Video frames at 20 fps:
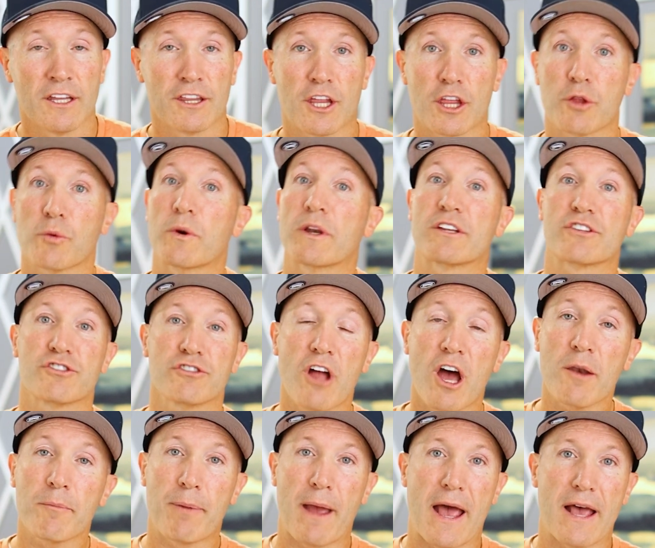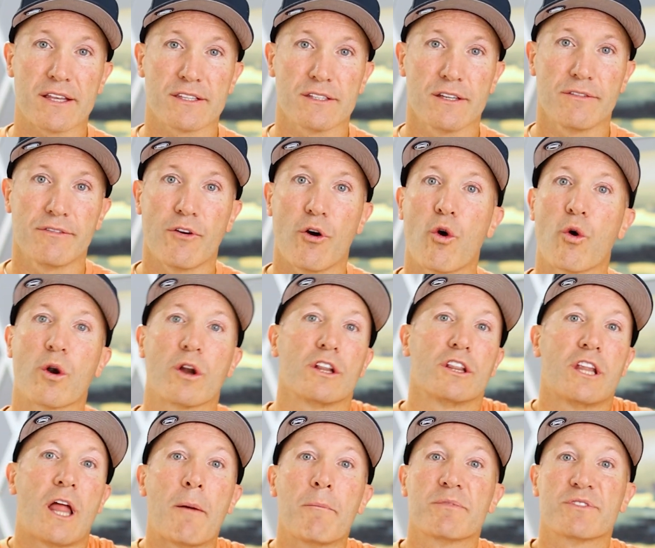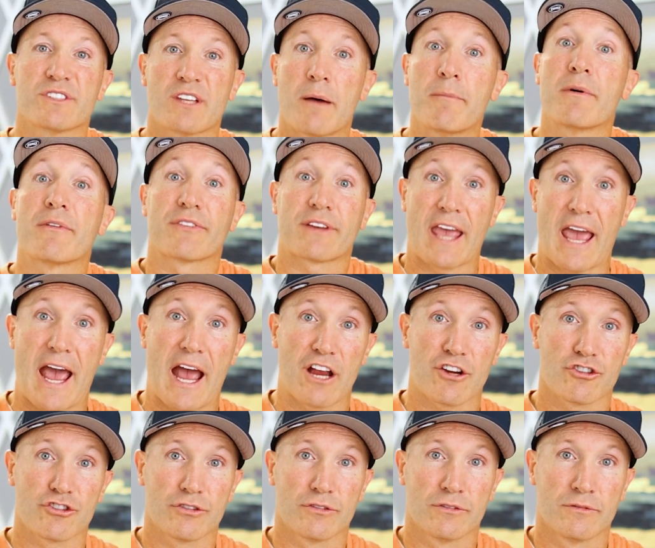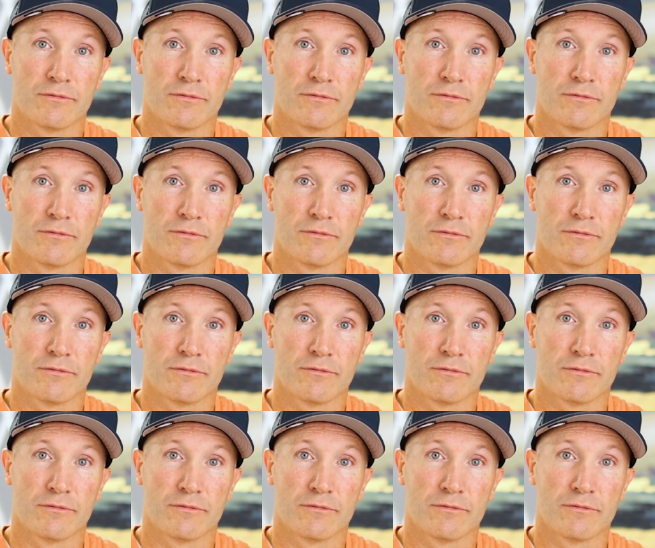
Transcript: The other one is non-passive, or a lump sum of cash.